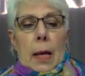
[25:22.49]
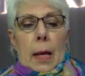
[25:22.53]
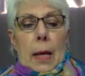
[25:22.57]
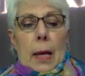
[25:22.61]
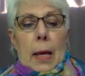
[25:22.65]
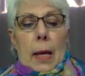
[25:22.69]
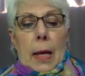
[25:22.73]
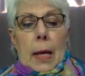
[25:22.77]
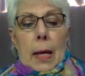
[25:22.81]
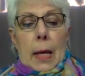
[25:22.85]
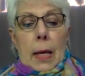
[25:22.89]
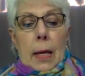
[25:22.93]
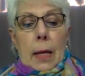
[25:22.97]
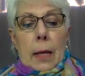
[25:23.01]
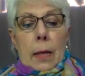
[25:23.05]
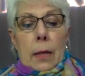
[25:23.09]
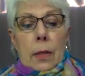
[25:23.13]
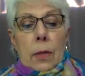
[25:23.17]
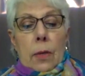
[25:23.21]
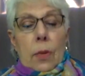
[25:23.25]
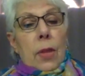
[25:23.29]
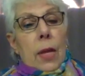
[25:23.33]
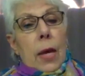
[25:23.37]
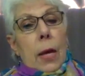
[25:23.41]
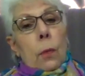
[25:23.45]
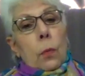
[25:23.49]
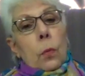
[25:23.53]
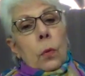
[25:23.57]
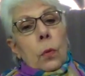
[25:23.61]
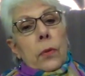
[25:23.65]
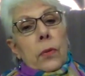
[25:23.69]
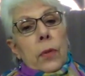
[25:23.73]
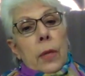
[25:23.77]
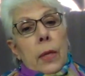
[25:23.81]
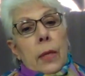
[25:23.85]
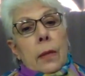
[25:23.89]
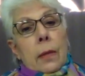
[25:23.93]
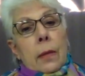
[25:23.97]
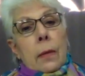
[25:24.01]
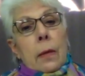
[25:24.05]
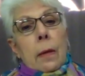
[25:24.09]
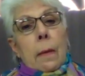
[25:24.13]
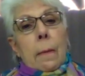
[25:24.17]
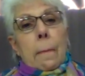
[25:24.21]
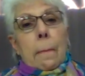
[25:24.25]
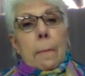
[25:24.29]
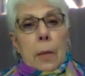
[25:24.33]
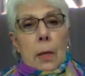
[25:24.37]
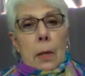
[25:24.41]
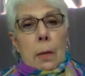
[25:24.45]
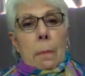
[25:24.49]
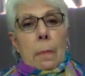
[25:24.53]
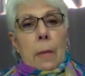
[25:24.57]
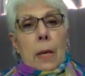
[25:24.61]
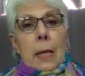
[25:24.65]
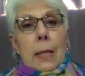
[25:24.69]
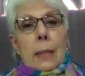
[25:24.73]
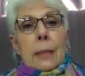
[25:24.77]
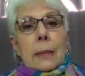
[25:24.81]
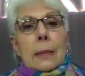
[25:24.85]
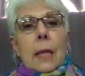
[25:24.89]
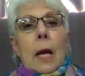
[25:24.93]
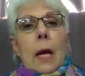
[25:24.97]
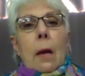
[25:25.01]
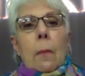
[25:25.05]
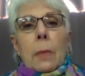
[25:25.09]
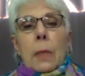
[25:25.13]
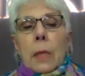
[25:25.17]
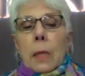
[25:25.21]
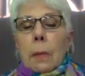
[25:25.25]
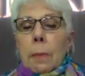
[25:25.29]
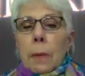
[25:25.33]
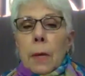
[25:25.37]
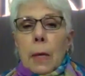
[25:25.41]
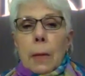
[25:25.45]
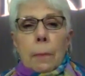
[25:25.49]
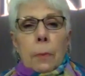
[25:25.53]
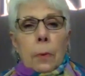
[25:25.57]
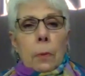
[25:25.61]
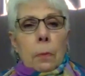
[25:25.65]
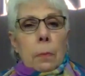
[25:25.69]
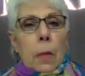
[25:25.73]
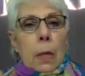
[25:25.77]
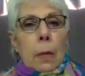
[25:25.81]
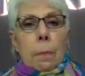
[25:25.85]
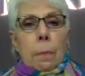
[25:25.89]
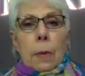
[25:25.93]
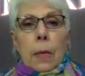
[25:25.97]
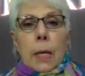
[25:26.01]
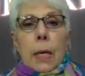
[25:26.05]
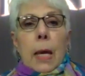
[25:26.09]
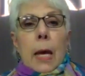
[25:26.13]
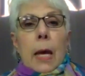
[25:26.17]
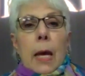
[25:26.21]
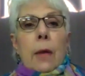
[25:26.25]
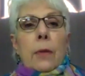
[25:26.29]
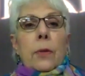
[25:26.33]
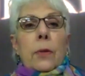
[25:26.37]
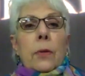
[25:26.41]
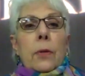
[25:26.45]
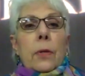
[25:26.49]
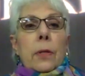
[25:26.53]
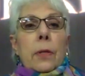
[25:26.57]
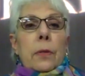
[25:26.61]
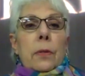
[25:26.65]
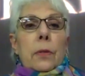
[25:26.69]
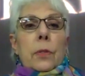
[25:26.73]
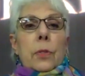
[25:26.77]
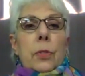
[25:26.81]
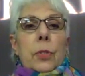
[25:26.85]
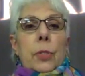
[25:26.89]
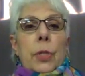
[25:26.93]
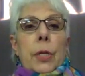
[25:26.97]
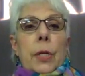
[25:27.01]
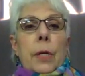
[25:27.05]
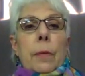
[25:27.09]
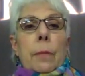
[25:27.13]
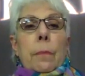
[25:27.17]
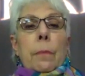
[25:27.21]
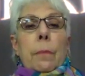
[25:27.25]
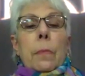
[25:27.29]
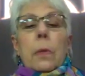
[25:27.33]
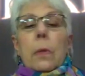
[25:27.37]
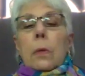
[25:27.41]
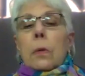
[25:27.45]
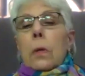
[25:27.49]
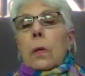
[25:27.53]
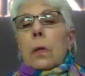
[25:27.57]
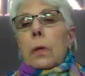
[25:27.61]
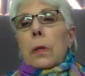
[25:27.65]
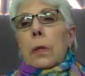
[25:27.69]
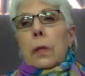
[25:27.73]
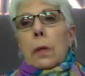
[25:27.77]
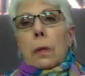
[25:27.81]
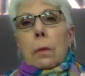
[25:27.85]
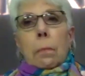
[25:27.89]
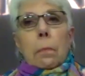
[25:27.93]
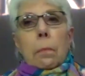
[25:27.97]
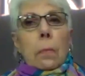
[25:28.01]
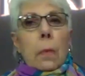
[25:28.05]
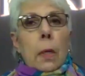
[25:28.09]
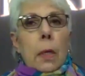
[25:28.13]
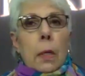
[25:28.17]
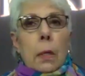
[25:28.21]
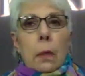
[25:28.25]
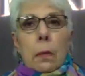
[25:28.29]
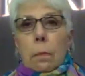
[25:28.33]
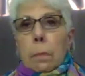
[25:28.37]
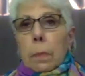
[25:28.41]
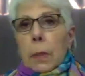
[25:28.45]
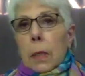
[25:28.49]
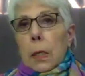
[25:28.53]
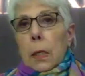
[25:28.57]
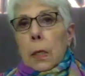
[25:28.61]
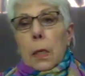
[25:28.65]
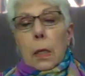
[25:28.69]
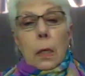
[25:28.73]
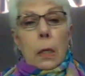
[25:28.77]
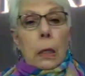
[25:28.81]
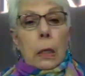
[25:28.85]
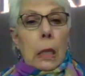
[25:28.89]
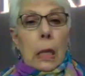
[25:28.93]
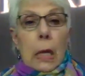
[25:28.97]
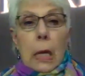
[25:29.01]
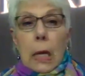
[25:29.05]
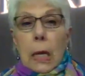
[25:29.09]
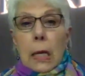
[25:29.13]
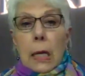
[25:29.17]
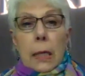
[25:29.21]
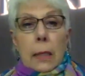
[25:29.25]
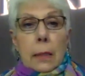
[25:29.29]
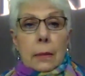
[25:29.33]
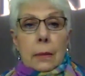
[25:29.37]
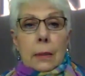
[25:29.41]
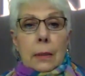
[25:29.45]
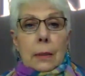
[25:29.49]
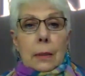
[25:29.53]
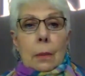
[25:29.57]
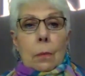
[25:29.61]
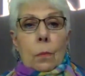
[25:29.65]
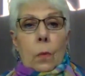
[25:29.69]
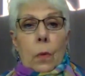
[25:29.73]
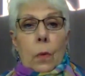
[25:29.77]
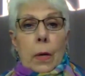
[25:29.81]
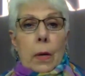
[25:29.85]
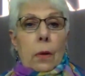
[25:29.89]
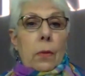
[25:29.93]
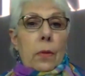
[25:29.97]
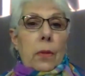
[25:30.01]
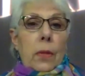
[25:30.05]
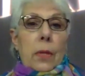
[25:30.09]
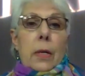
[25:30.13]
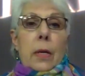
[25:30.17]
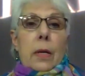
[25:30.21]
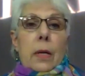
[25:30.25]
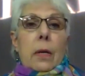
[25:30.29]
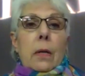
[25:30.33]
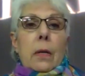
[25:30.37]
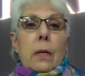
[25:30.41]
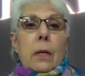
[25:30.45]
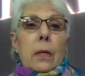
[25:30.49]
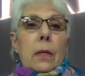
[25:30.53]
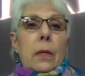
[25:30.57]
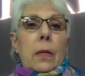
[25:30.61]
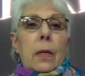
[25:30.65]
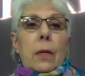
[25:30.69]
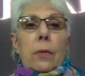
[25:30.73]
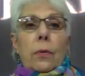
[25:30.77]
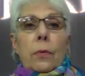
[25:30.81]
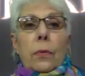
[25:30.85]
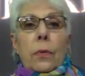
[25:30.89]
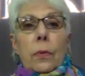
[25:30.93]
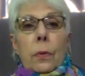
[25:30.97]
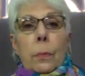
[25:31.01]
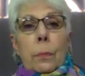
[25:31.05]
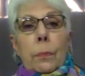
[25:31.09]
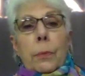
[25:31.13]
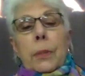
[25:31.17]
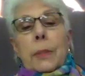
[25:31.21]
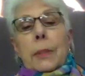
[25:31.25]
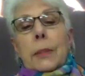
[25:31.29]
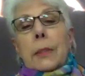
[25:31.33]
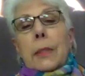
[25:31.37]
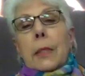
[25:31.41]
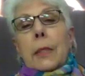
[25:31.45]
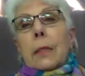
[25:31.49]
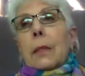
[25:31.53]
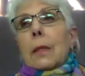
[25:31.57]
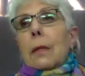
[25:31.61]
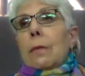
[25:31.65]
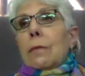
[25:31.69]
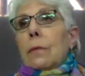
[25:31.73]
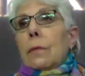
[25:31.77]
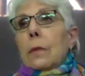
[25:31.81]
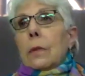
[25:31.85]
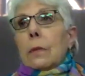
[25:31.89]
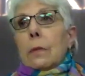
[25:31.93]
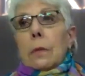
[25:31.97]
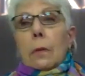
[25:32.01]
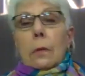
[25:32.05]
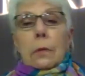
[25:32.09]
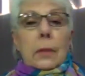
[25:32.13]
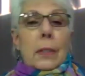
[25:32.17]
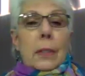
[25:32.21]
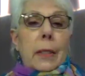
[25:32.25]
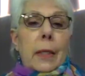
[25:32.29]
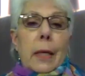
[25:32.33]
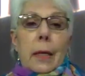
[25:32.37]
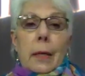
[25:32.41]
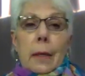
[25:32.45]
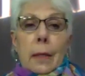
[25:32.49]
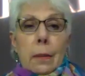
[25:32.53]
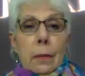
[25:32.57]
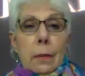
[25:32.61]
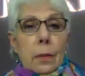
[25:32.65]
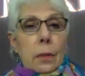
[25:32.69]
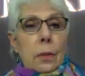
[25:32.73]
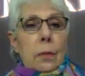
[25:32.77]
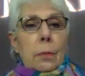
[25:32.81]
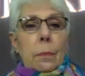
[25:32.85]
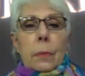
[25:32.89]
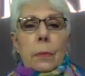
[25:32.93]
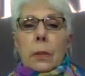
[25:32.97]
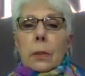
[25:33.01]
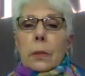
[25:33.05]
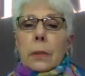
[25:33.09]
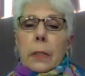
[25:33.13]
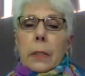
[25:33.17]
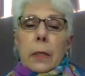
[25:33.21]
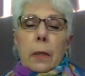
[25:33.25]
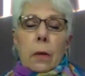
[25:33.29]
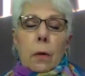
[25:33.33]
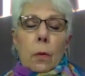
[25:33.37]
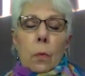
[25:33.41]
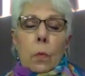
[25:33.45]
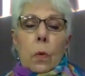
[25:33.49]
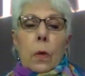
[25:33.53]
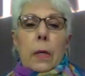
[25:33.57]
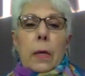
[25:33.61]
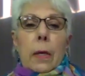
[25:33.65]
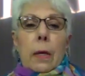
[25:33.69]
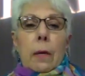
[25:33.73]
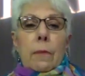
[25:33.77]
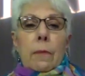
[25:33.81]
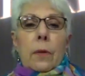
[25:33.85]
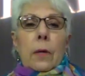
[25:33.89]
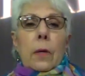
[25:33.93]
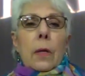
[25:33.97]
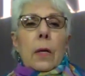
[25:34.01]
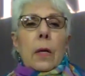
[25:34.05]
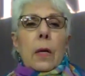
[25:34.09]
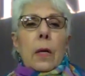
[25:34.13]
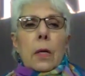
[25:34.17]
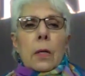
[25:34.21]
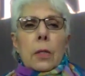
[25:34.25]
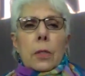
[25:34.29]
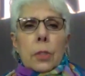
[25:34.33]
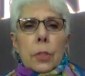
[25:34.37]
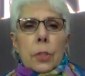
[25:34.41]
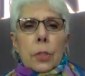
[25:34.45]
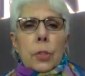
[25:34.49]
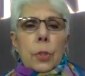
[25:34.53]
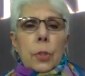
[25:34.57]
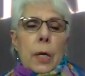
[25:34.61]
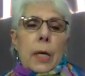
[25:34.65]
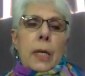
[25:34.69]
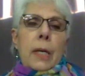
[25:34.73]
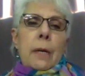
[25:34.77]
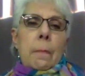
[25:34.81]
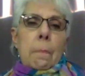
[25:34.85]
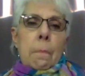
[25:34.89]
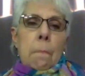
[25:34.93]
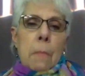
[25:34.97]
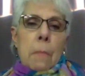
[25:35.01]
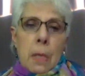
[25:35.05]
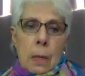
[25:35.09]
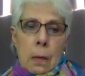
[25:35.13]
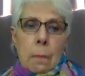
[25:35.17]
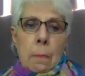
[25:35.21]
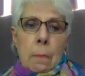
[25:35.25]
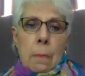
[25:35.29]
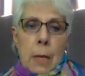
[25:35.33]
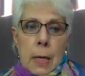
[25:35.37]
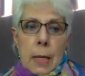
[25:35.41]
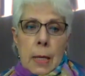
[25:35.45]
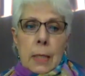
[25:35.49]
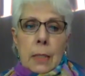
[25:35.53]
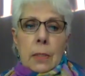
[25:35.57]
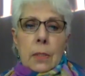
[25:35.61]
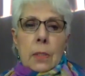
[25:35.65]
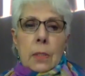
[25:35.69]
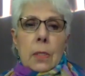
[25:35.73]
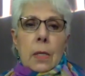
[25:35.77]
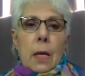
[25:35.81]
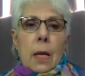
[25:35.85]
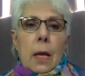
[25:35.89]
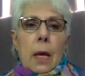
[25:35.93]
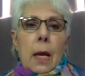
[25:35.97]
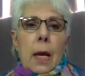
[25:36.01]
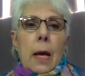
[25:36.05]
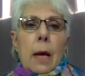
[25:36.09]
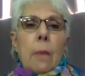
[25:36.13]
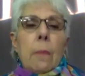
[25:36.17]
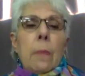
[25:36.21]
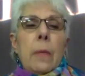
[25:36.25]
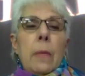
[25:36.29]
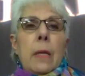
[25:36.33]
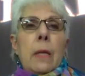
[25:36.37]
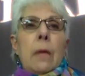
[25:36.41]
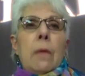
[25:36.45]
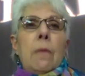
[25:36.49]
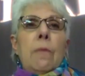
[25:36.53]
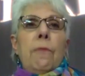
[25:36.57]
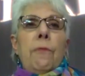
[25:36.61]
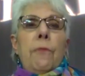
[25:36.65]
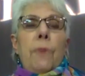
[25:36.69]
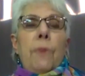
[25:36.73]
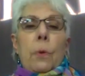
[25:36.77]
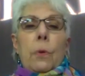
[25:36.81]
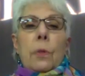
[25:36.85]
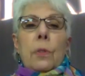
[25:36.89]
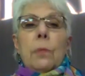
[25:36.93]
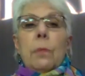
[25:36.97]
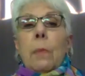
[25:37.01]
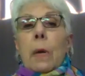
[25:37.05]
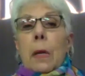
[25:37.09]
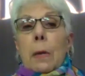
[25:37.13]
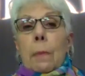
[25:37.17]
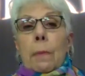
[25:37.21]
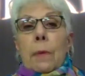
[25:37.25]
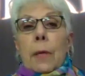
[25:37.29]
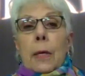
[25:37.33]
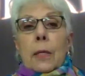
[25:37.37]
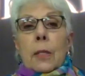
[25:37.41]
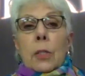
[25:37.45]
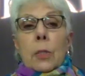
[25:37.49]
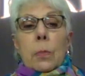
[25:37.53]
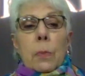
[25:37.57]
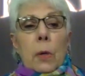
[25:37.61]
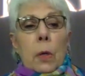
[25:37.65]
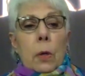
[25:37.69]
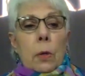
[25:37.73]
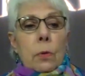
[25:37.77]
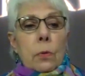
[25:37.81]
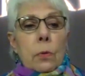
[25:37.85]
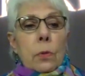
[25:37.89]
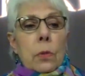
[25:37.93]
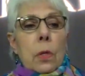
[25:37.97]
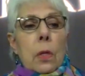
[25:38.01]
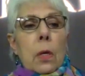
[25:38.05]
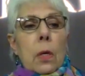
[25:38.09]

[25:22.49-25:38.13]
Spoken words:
And that will then minimize how many people might be gathered at the gym that might be in the line somewhere there, either at the precinct level or to get into the building or whatever. Just try to minimize how many folks might be exposed.